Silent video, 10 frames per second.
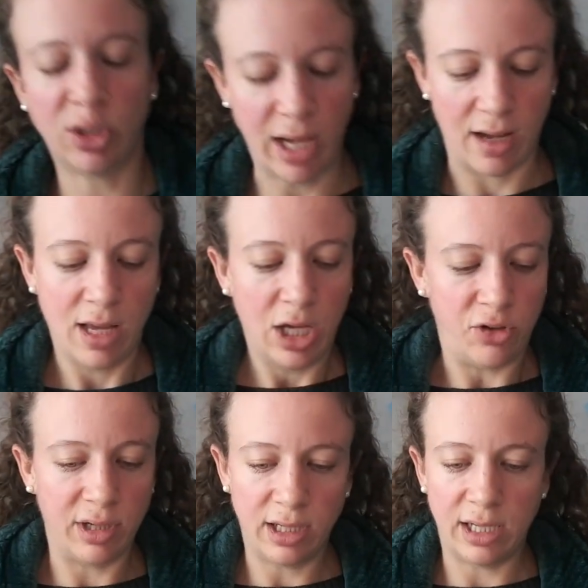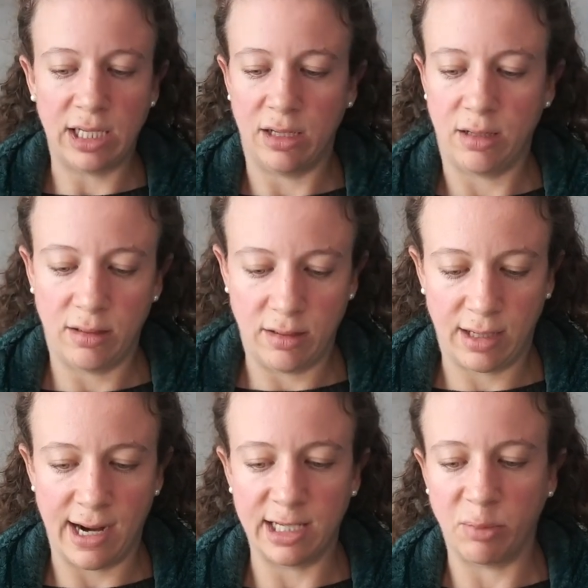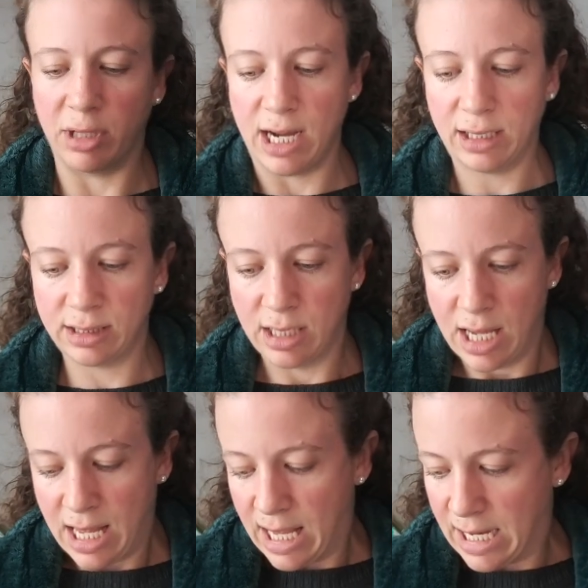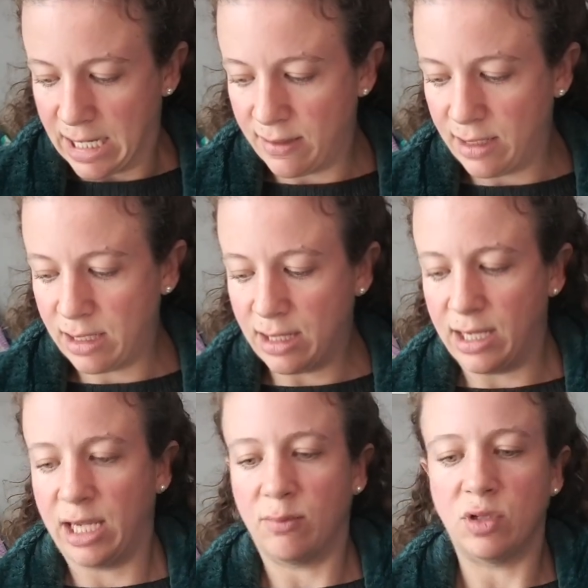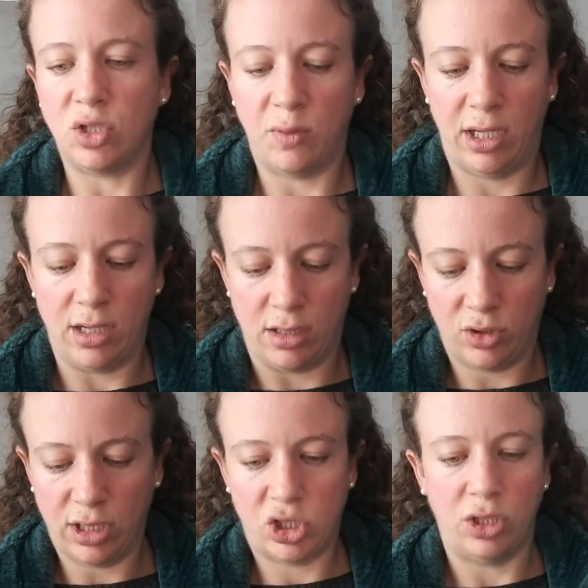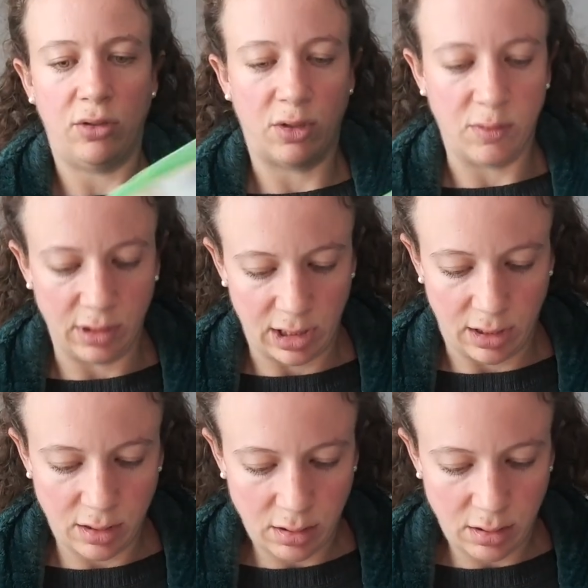yeah, you get an idea of the kinds of blocks. And then I am doing, I'll try to show you the quilting.